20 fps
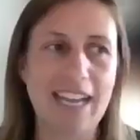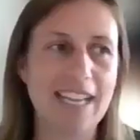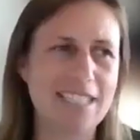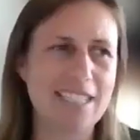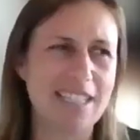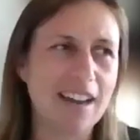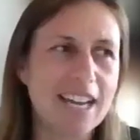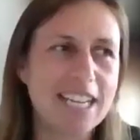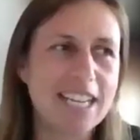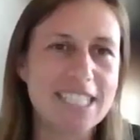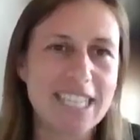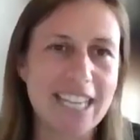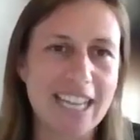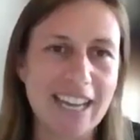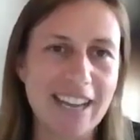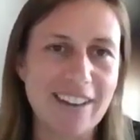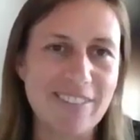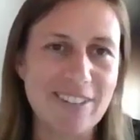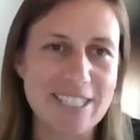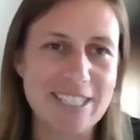is the
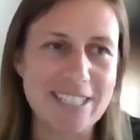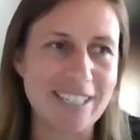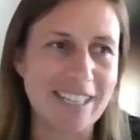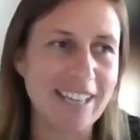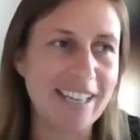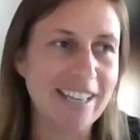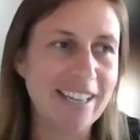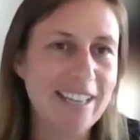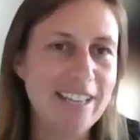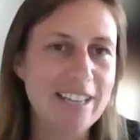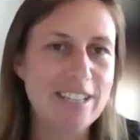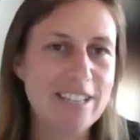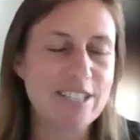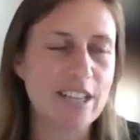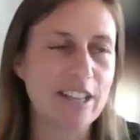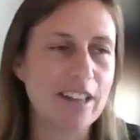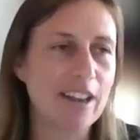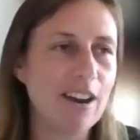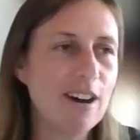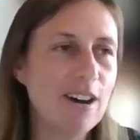idea, isn't it?
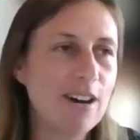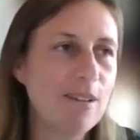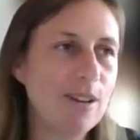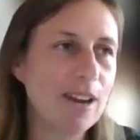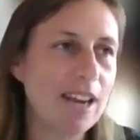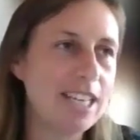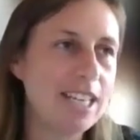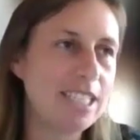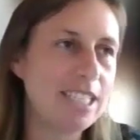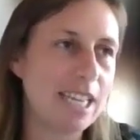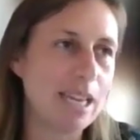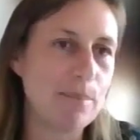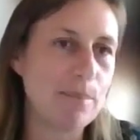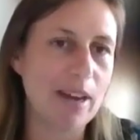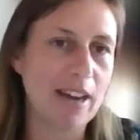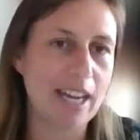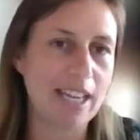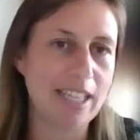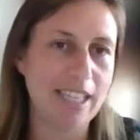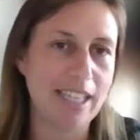So the whole idea
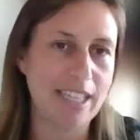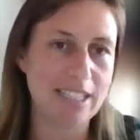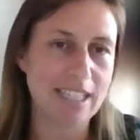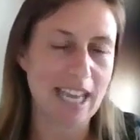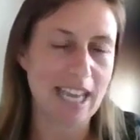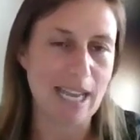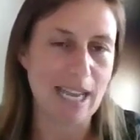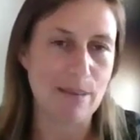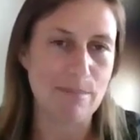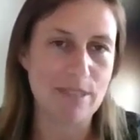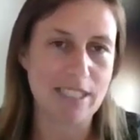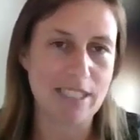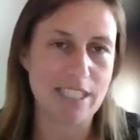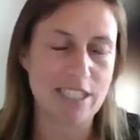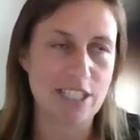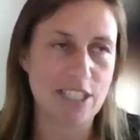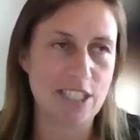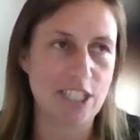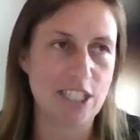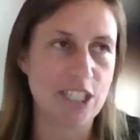behind these games
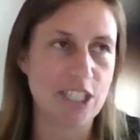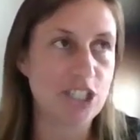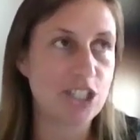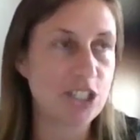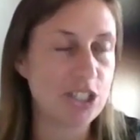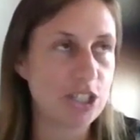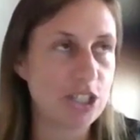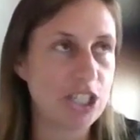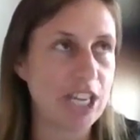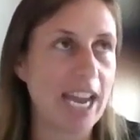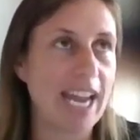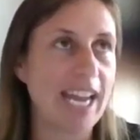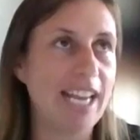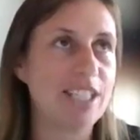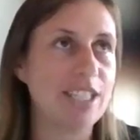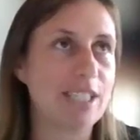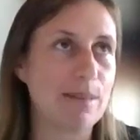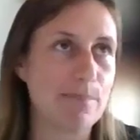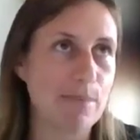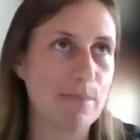is to
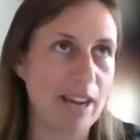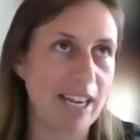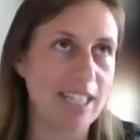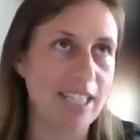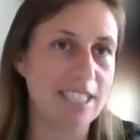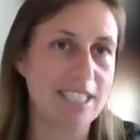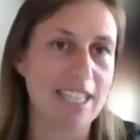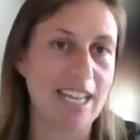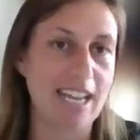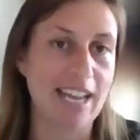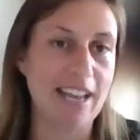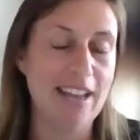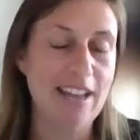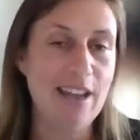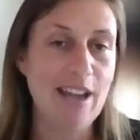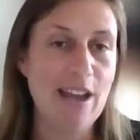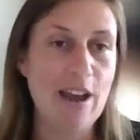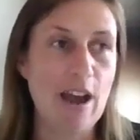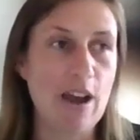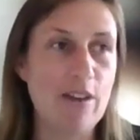change the mindset
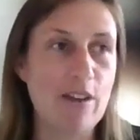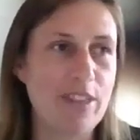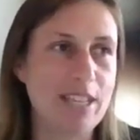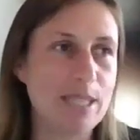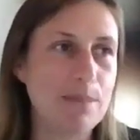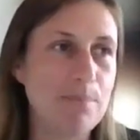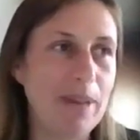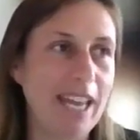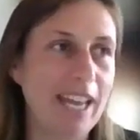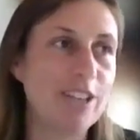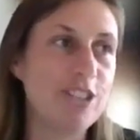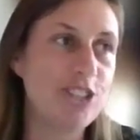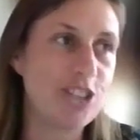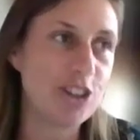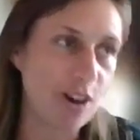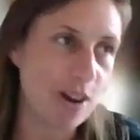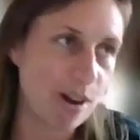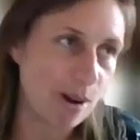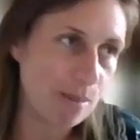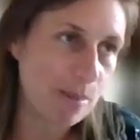of this being a
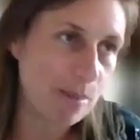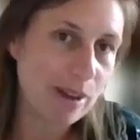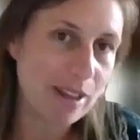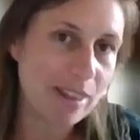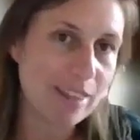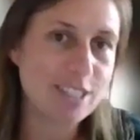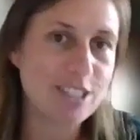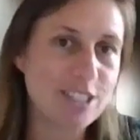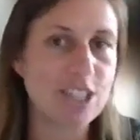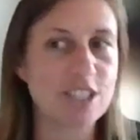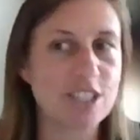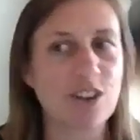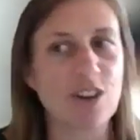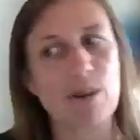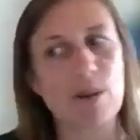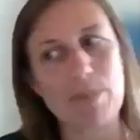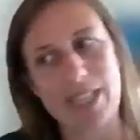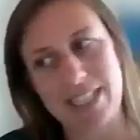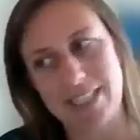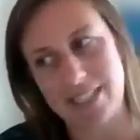job that's just got
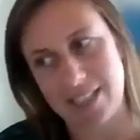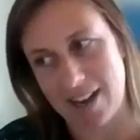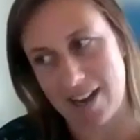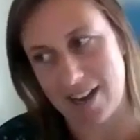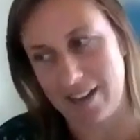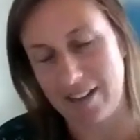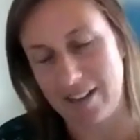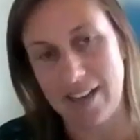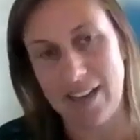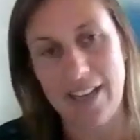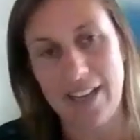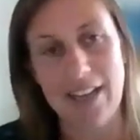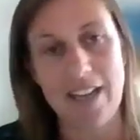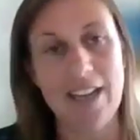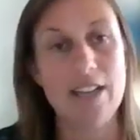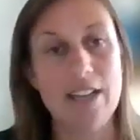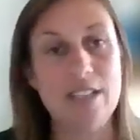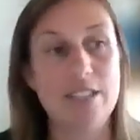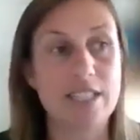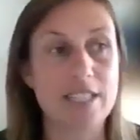to be done,
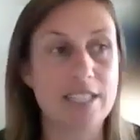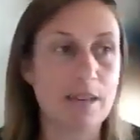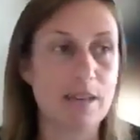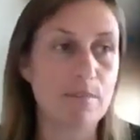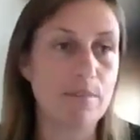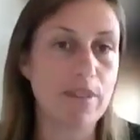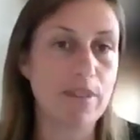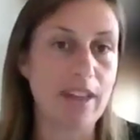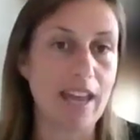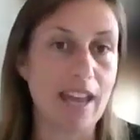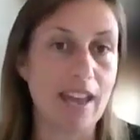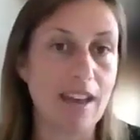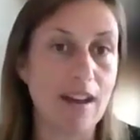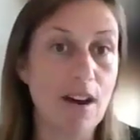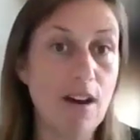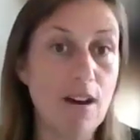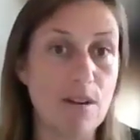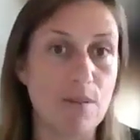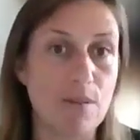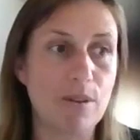to something,
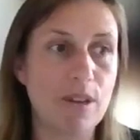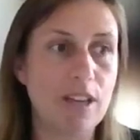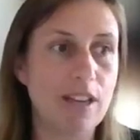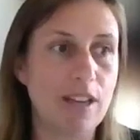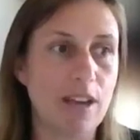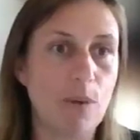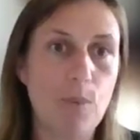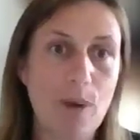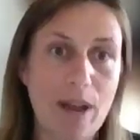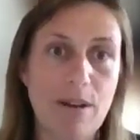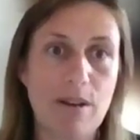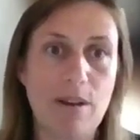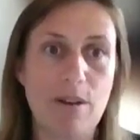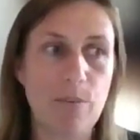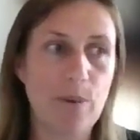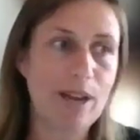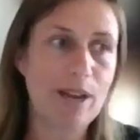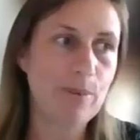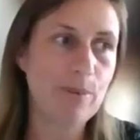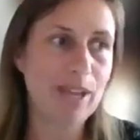when are we
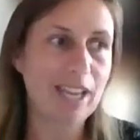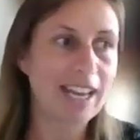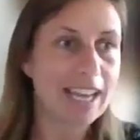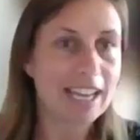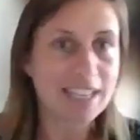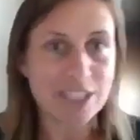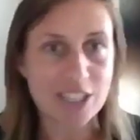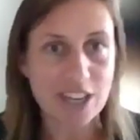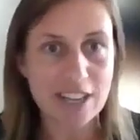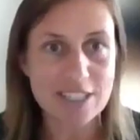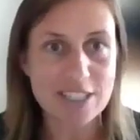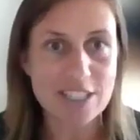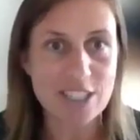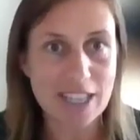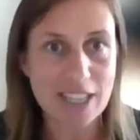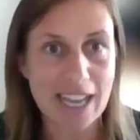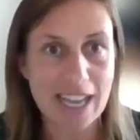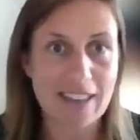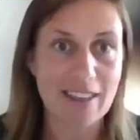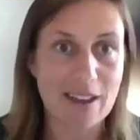going to get a chance to do
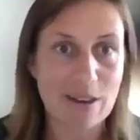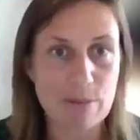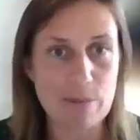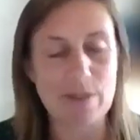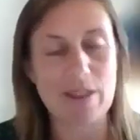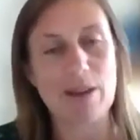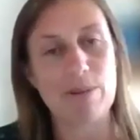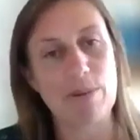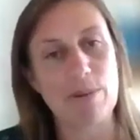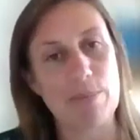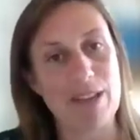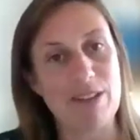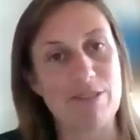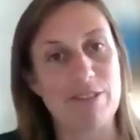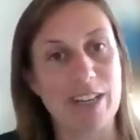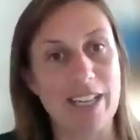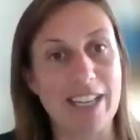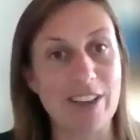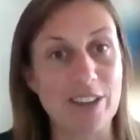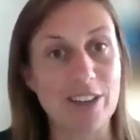that? That would be
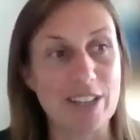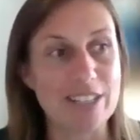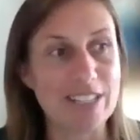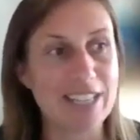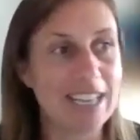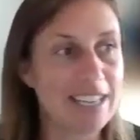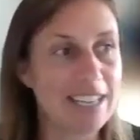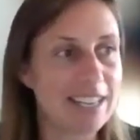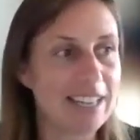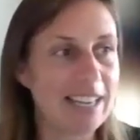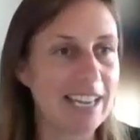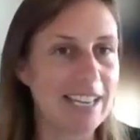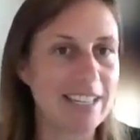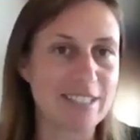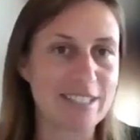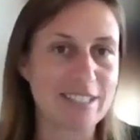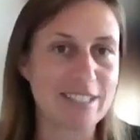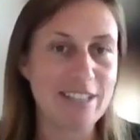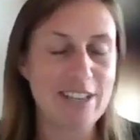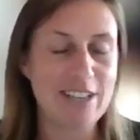really good.
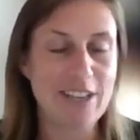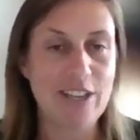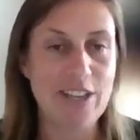Let's